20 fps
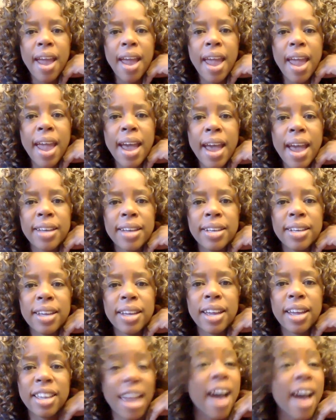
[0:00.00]
And
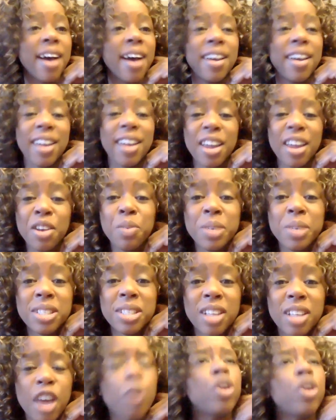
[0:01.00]
yeah, and it was,
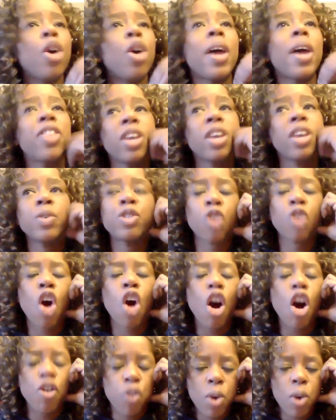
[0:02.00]
or no, I think it was for
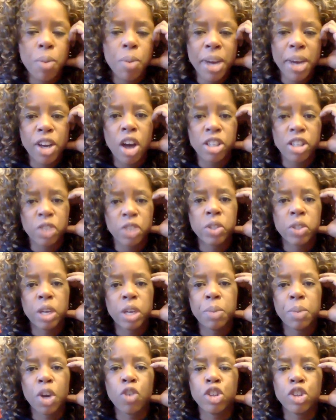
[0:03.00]
all four of my dogs, it was going
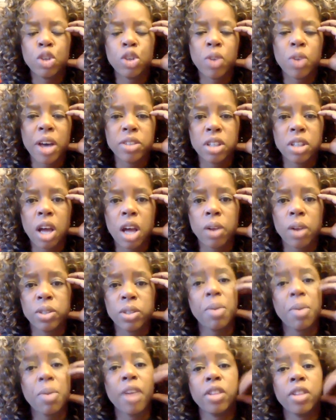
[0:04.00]
to be over $2,000 a
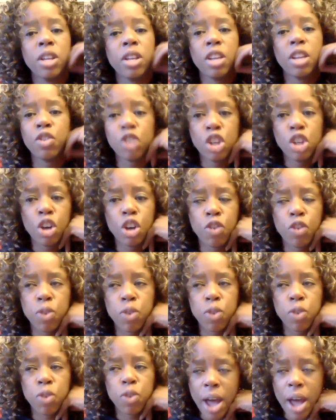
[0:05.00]
month. And then, you know,
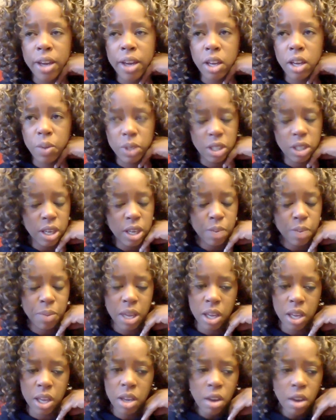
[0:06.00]
for one, it was going to
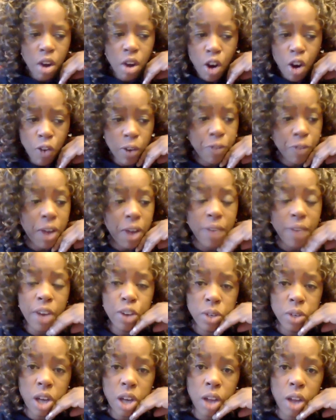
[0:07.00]
be over $500
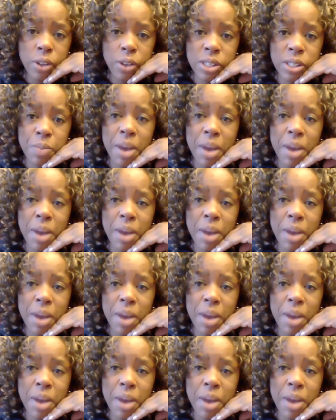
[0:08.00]
a month.